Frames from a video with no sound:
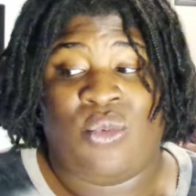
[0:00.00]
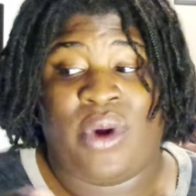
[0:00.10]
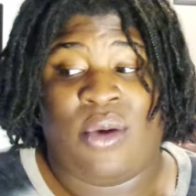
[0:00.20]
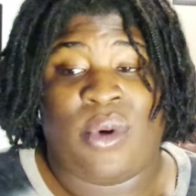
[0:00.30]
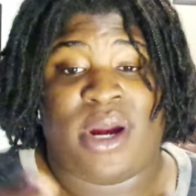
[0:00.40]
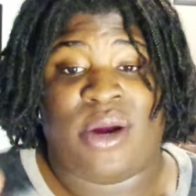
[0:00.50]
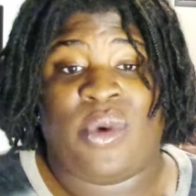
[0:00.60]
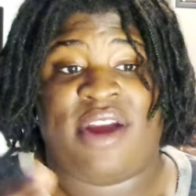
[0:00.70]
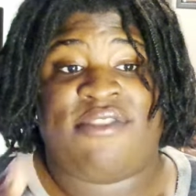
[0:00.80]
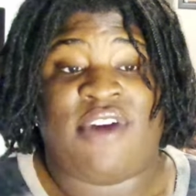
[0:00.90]

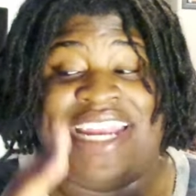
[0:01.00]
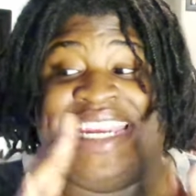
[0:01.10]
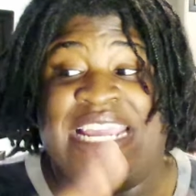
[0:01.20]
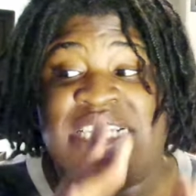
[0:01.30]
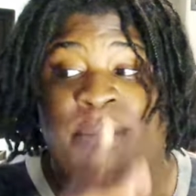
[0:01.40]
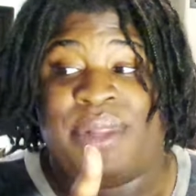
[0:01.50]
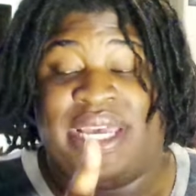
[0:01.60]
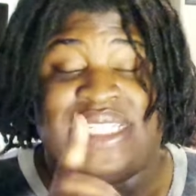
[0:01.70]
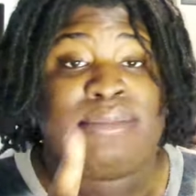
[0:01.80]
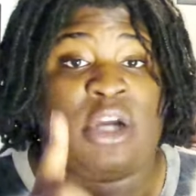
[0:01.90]
We're for a decent
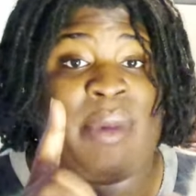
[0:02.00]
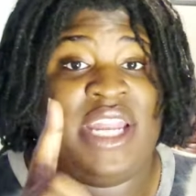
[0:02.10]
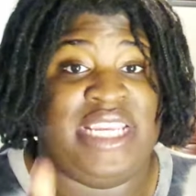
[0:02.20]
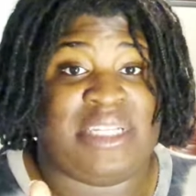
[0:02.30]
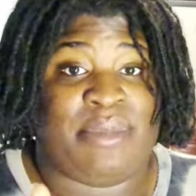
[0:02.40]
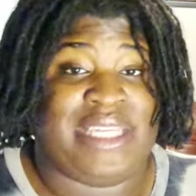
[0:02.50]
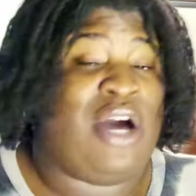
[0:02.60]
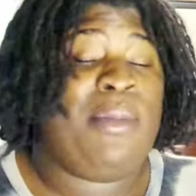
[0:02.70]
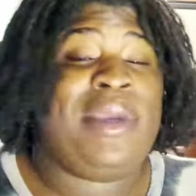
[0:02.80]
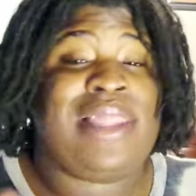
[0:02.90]
place, and I'm talking about a decent place.
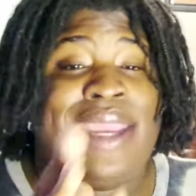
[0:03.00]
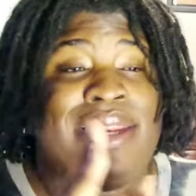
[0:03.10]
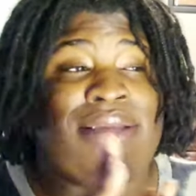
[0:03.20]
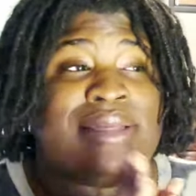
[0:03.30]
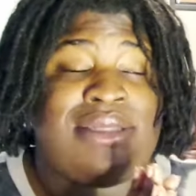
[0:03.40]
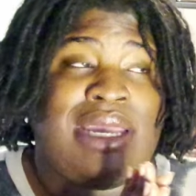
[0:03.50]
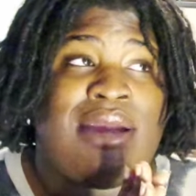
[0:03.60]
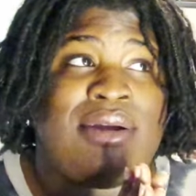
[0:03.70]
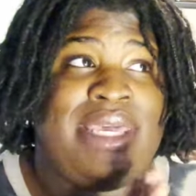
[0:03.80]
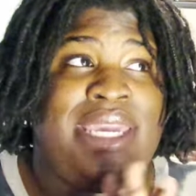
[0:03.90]
I don't mean like
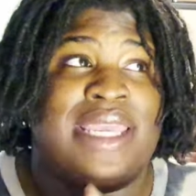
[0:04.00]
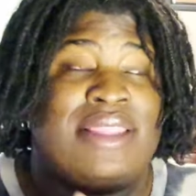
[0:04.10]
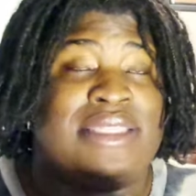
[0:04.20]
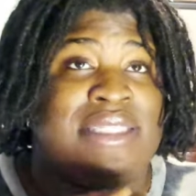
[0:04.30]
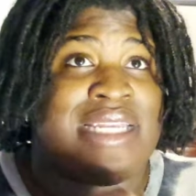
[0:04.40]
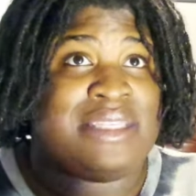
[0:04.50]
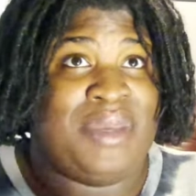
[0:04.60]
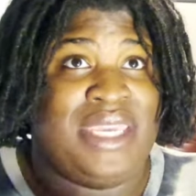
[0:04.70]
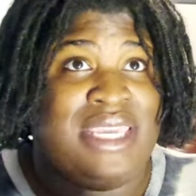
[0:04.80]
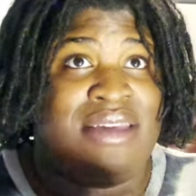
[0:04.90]
necessarily, and this is not to
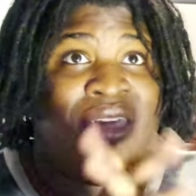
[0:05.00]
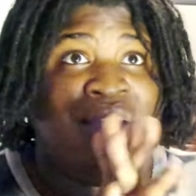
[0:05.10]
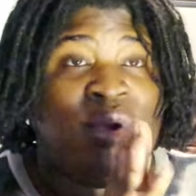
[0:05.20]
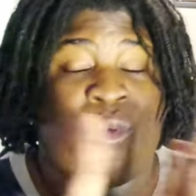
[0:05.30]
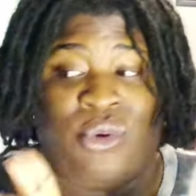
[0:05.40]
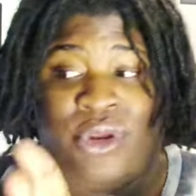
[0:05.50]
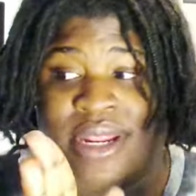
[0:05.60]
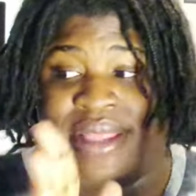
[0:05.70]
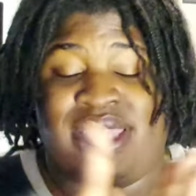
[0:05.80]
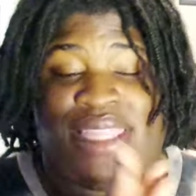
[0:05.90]
be rude or
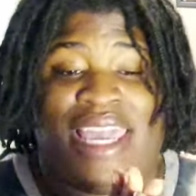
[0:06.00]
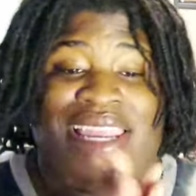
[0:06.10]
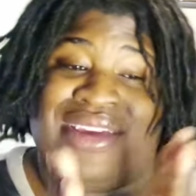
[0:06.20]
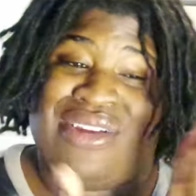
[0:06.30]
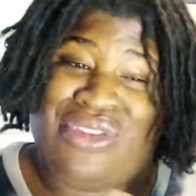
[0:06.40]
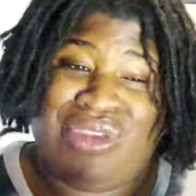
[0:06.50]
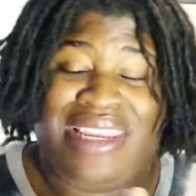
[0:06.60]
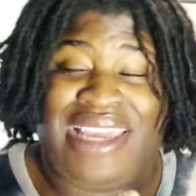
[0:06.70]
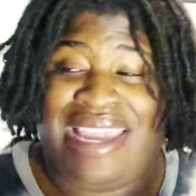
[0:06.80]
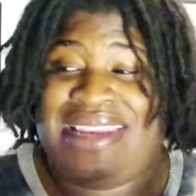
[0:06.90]
nothing like that, in the
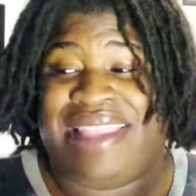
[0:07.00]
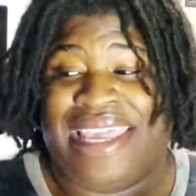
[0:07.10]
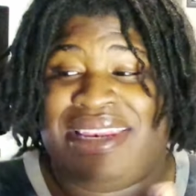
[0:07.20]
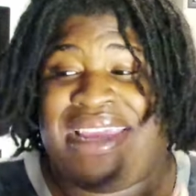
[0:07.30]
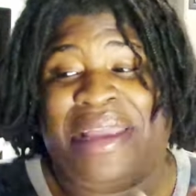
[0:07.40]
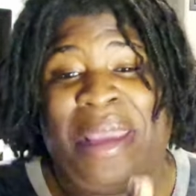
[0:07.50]
hood kind of like, nah.